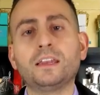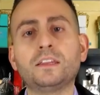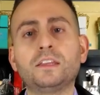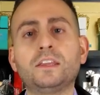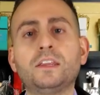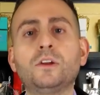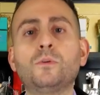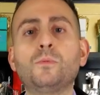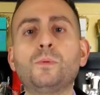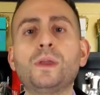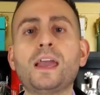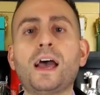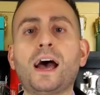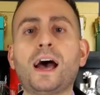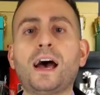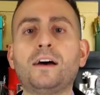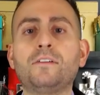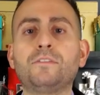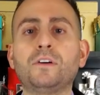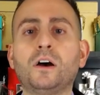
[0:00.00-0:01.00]
And here we
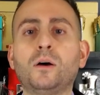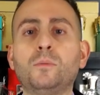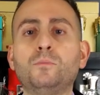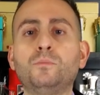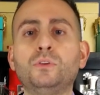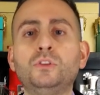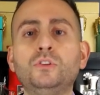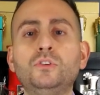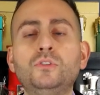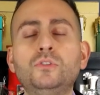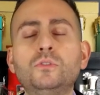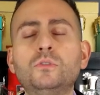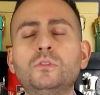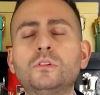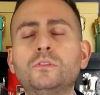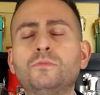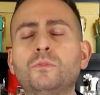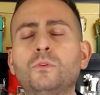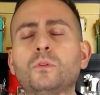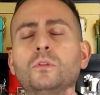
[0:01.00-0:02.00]
have a
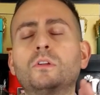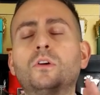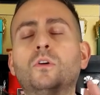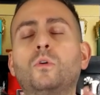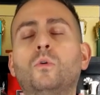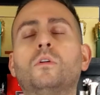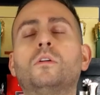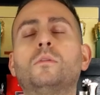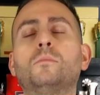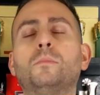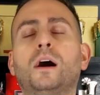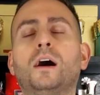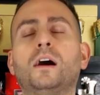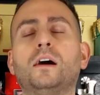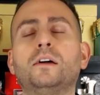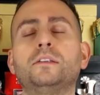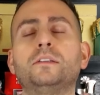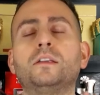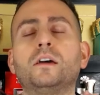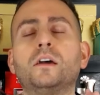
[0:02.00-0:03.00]
beautiful
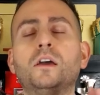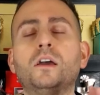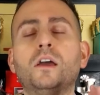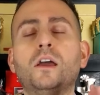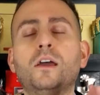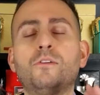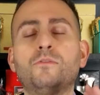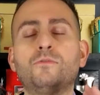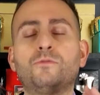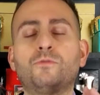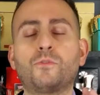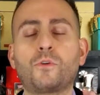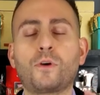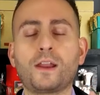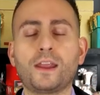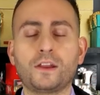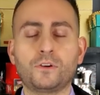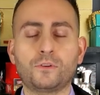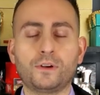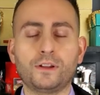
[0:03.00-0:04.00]
gourmand
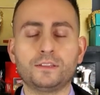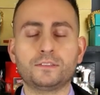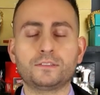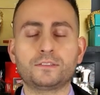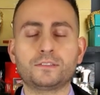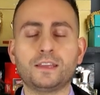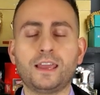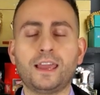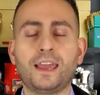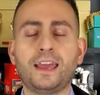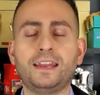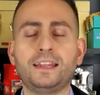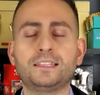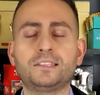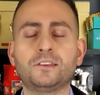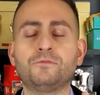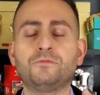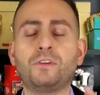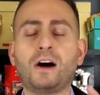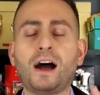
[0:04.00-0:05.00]
fragrance. And
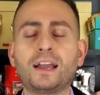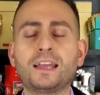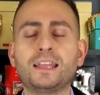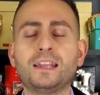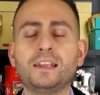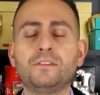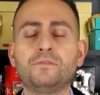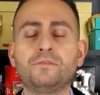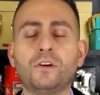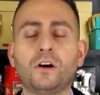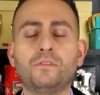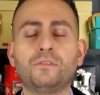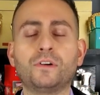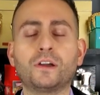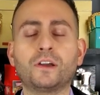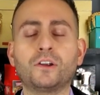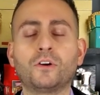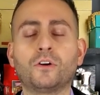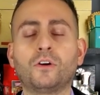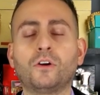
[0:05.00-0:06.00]
it's evocative of a
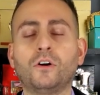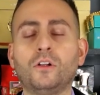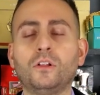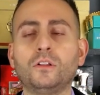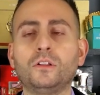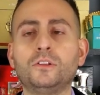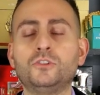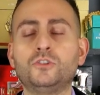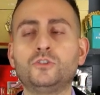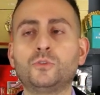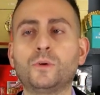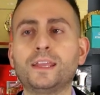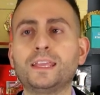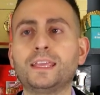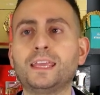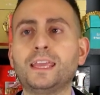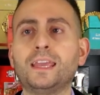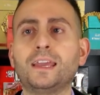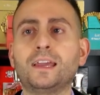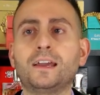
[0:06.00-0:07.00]
girl
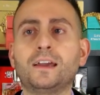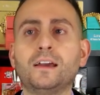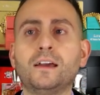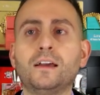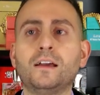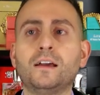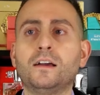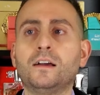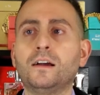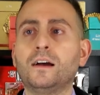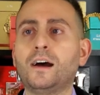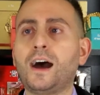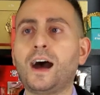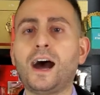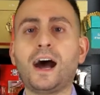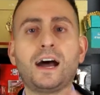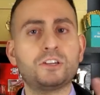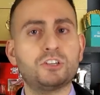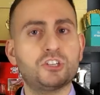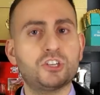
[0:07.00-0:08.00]
drinking
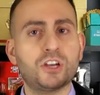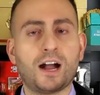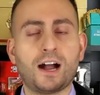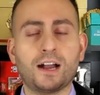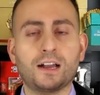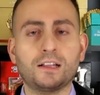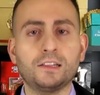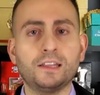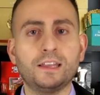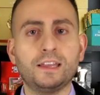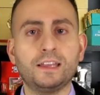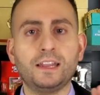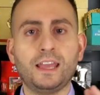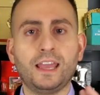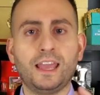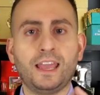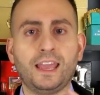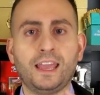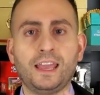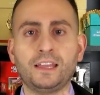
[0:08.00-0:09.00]
hot chocolate
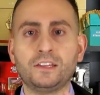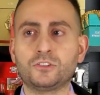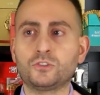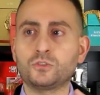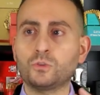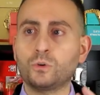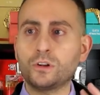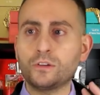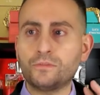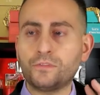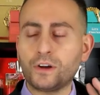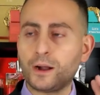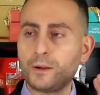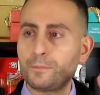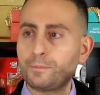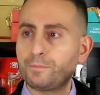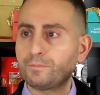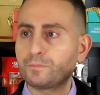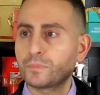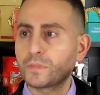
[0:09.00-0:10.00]
and sort of
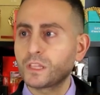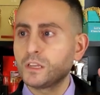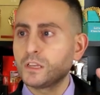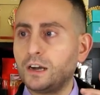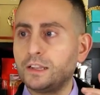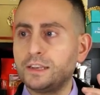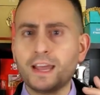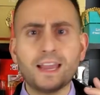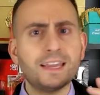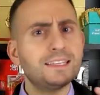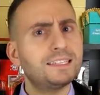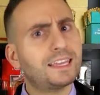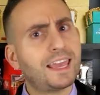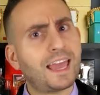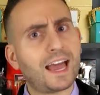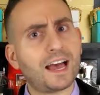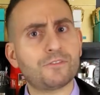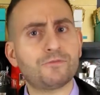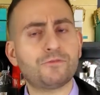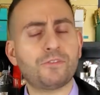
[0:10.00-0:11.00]
um, a nice
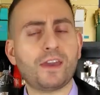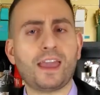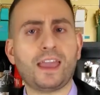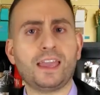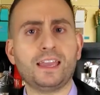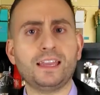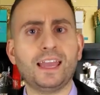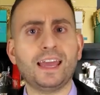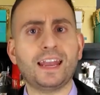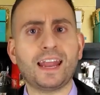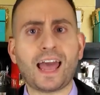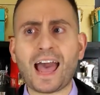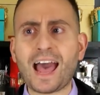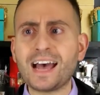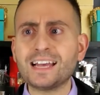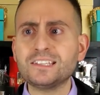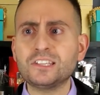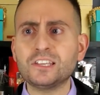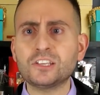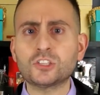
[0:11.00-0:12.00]
cafe. It
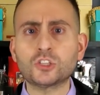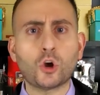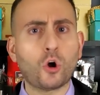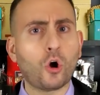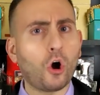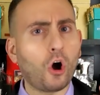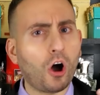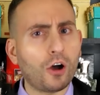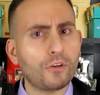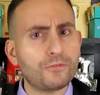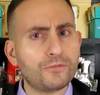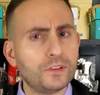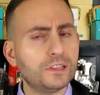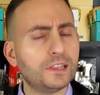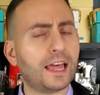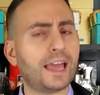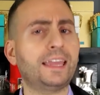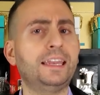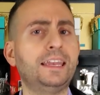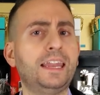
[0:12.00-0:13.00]
has this
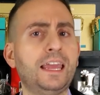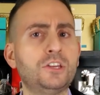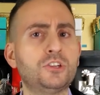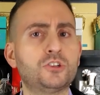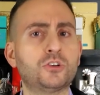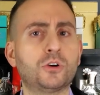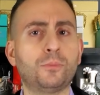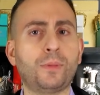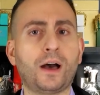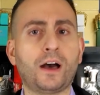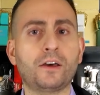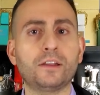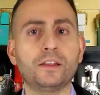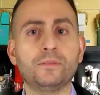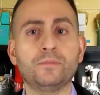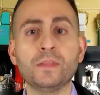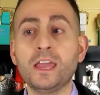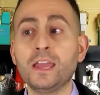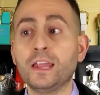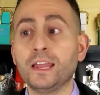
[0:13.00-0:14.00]
coffee-like nature about
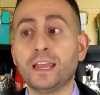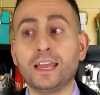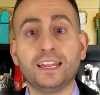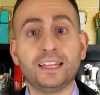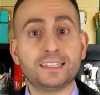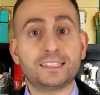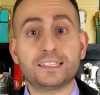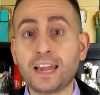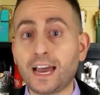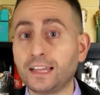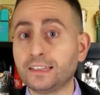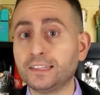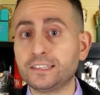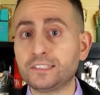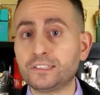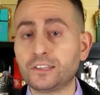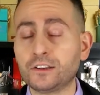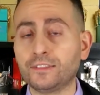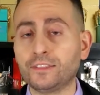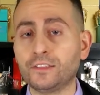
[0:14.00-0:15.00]
it, and it's not
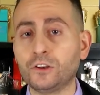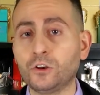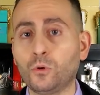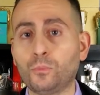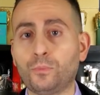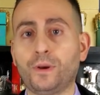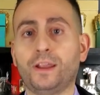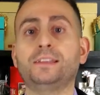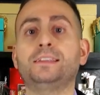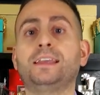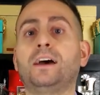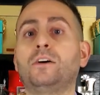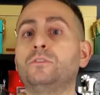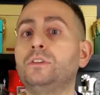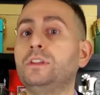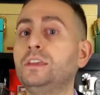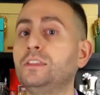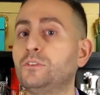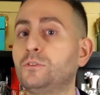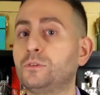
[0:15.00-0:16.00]
listed in the note breakdown.
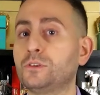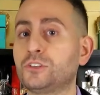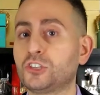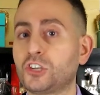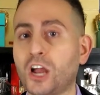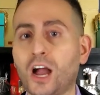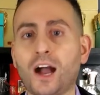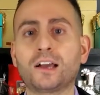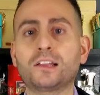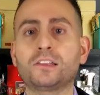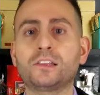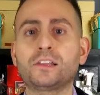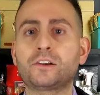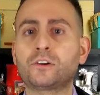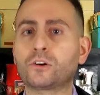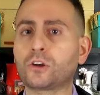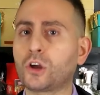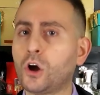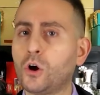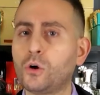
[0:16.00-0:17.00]
Neither is chocolate
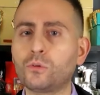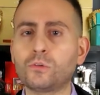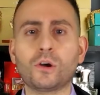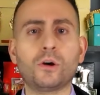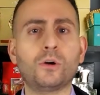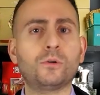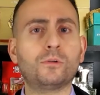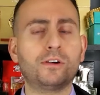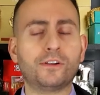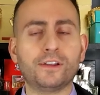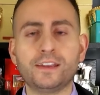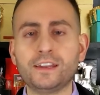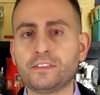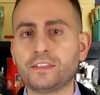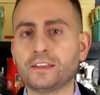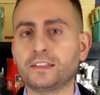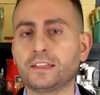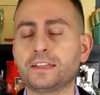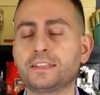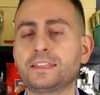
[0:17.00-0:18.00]
or cocoa or
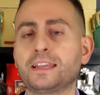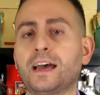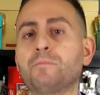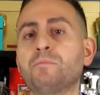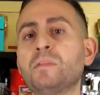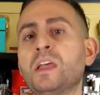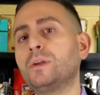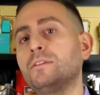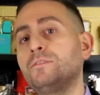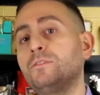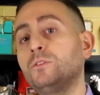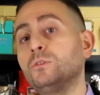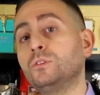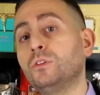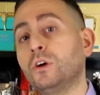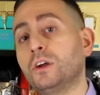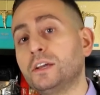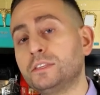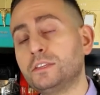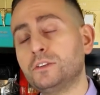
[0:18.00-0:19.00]
anything like that. But if you
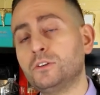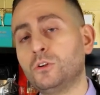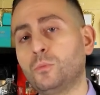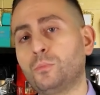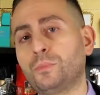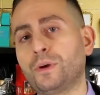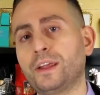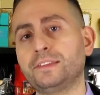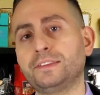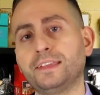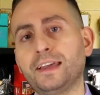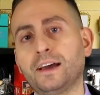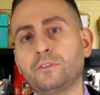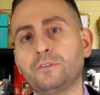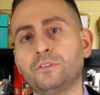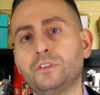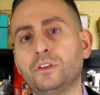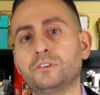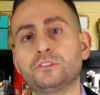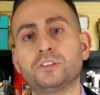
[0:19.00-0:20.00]
look at the note
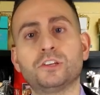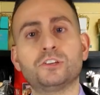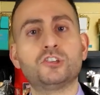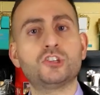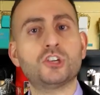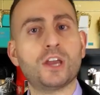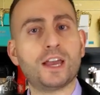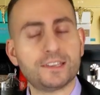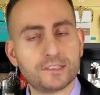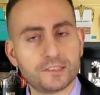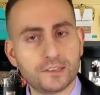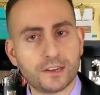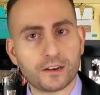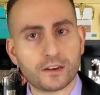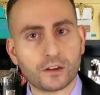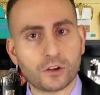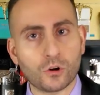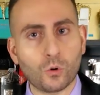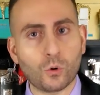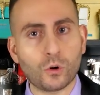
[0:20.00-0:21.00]
breakdown, there's a chestnut
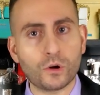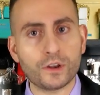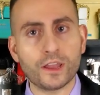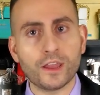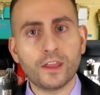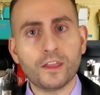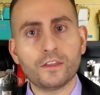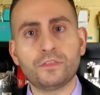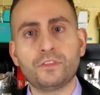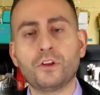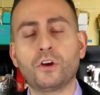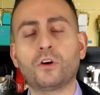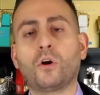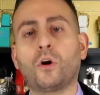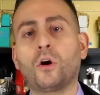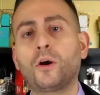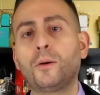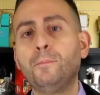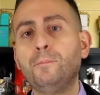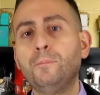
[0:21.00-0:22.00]
accord. There
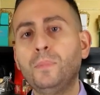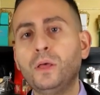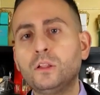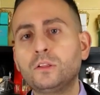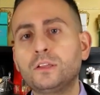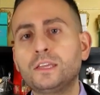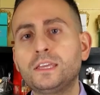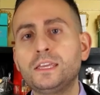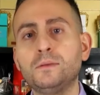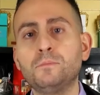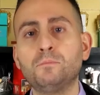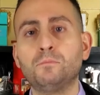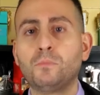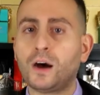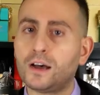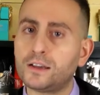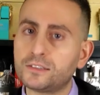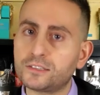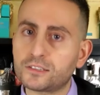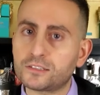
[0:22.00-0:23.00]
are milky
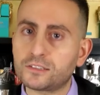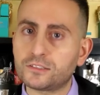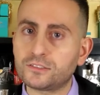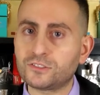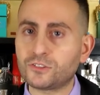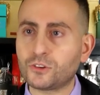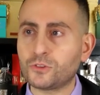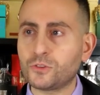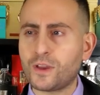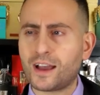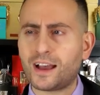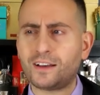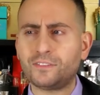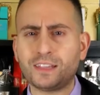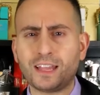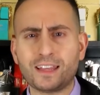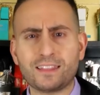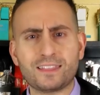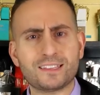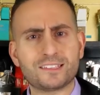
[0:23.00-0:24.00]
musks, so you have
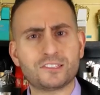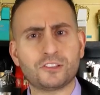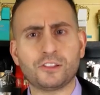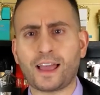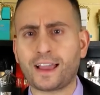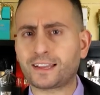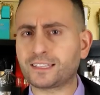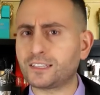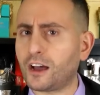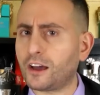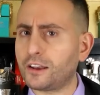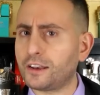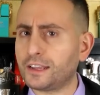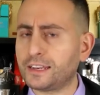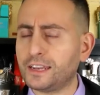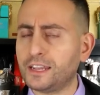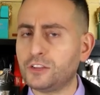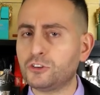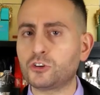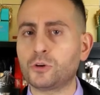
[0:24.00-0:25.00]
like this
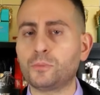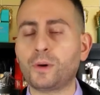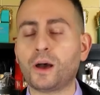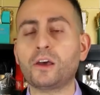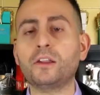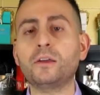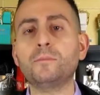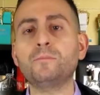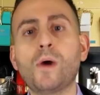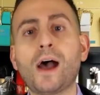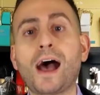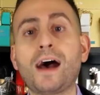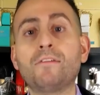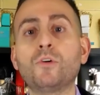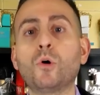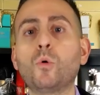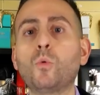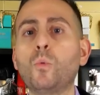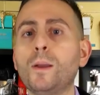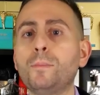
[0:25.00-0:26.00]
lactonic nature about it. You have
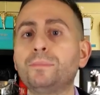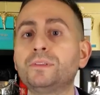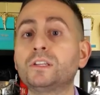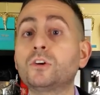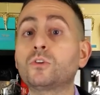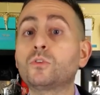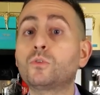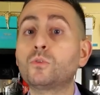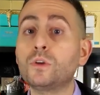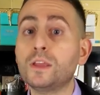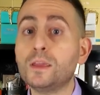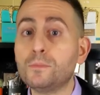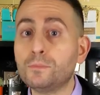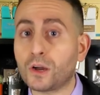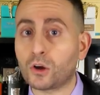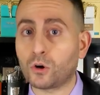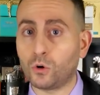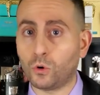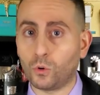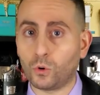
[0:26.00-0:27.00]
a whipped cream
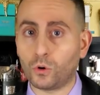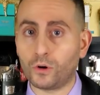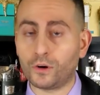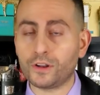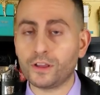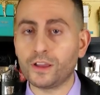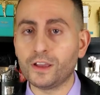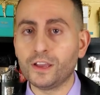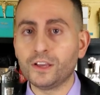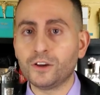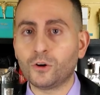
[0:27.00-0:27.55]
accord